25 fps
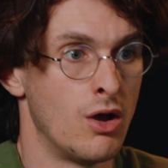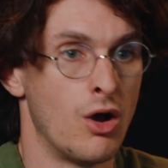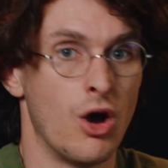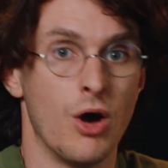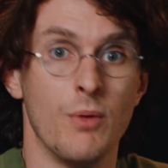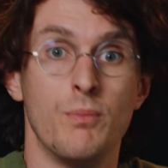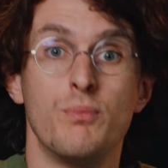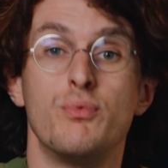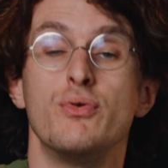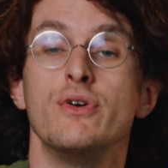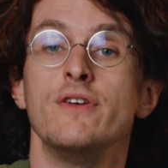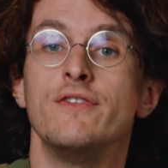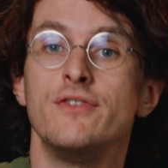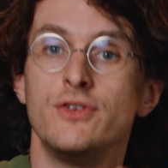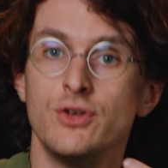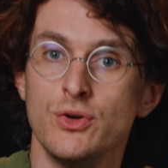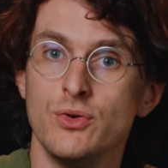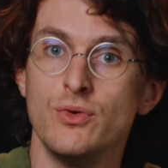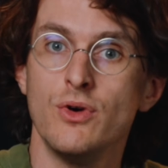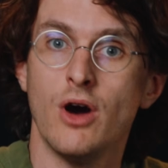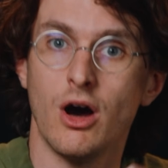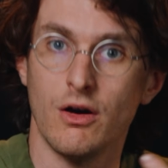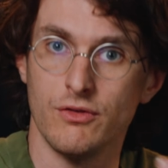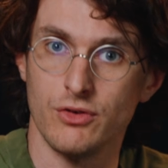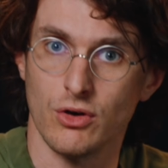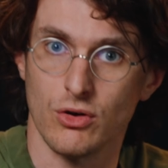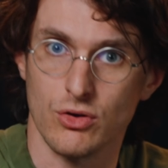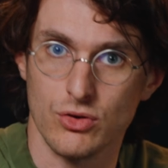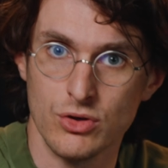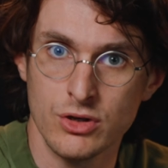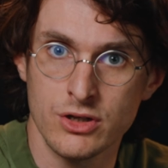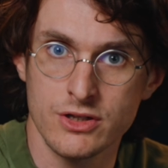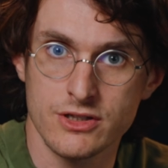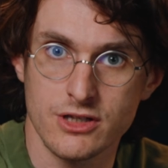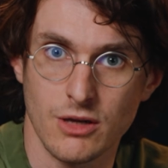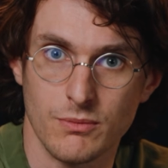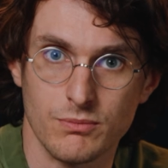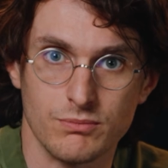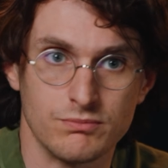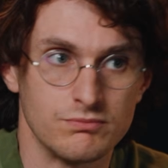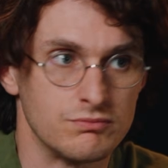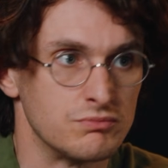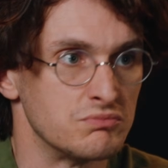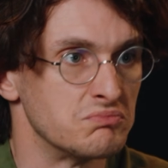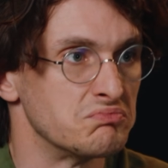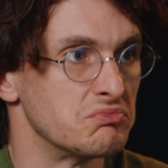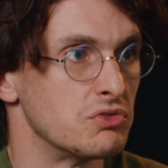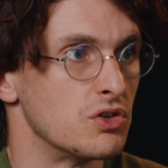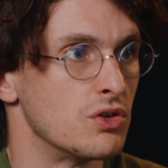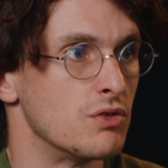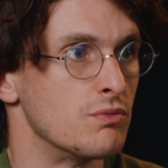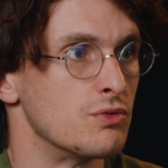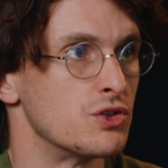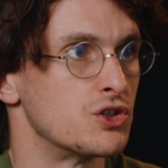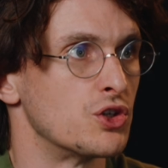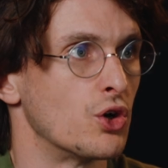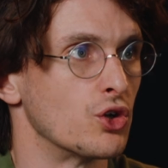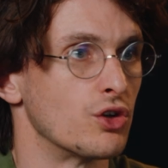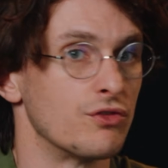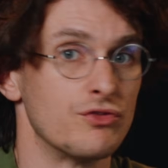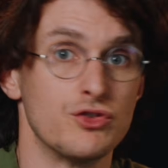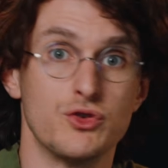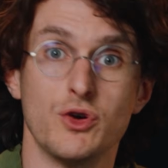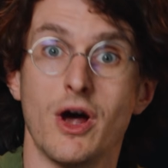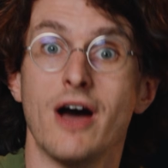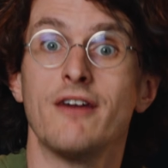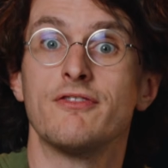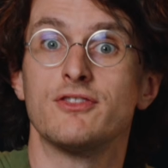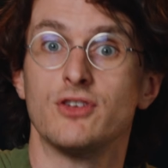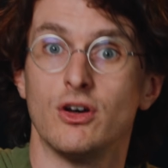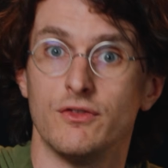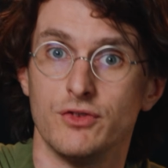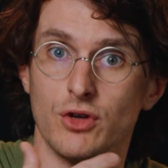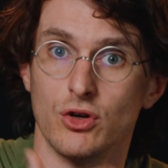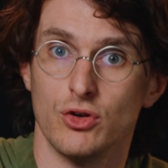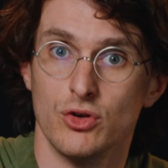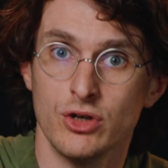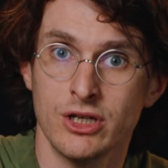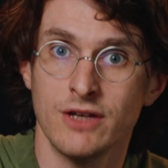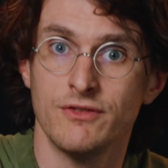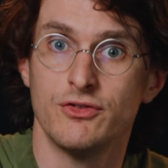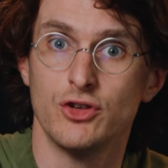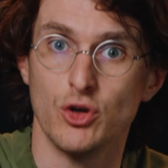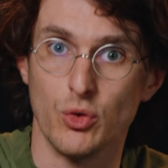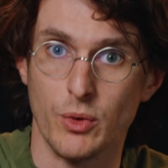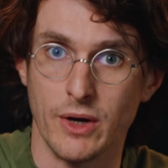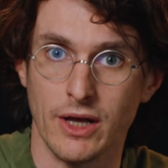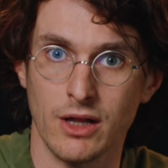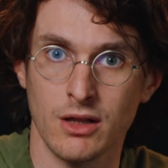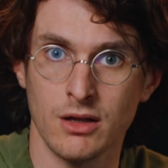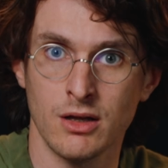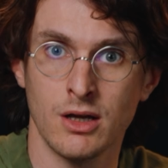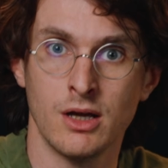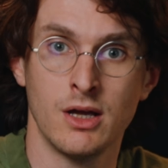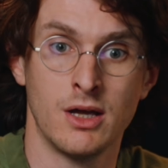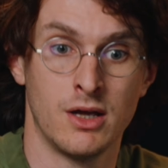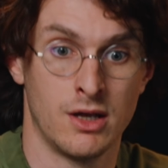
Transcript: a preview of your look, some sort of draft of your look, if you will,